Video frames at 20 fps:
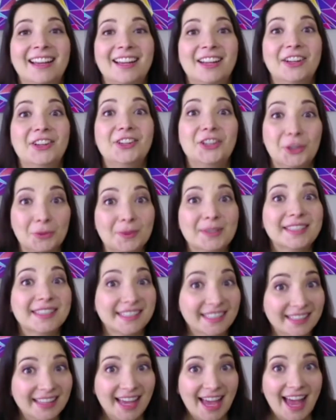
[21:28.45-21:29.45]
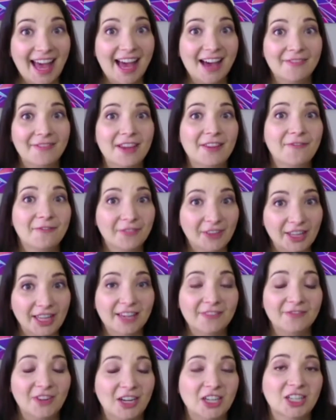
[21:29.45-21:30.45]
you will still have a
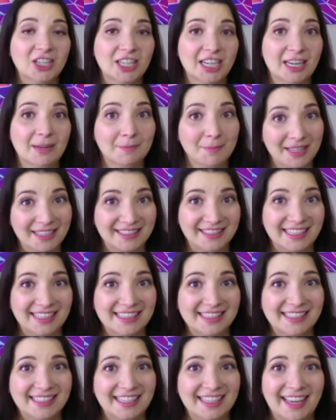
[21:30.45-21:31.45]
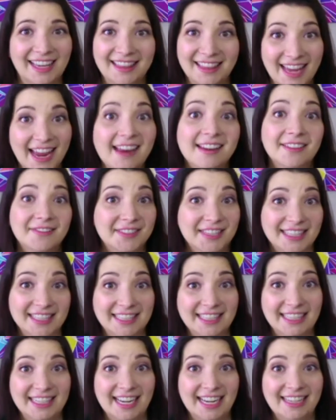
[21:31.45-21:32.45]
fully functioning business at the end of
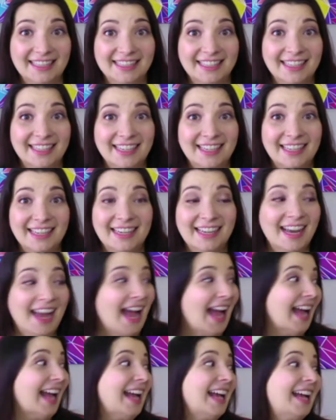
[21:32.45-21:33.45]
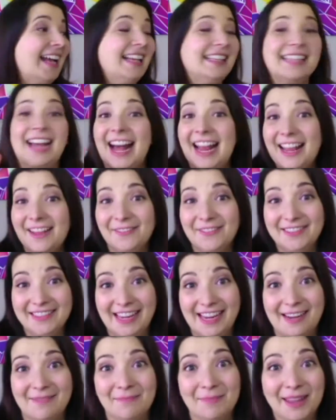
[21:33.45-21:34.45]
60 days. Because I have
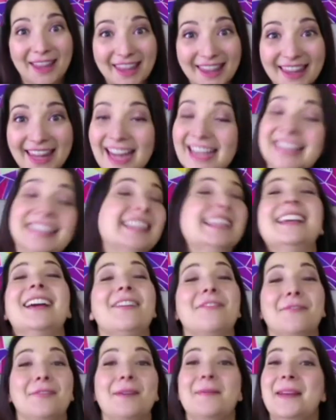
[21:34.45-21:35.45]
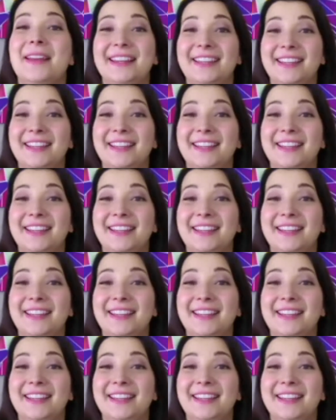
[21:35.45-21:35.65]
seen plenty of women